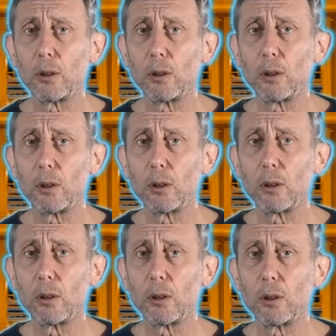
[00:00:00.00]

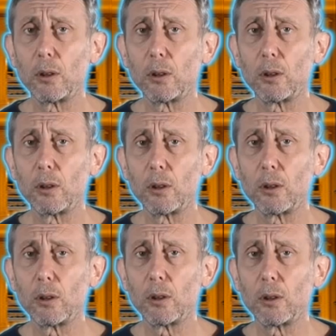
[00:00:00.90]

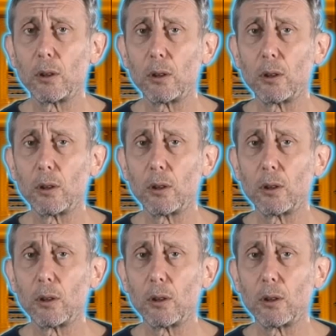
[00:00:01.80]
(silence)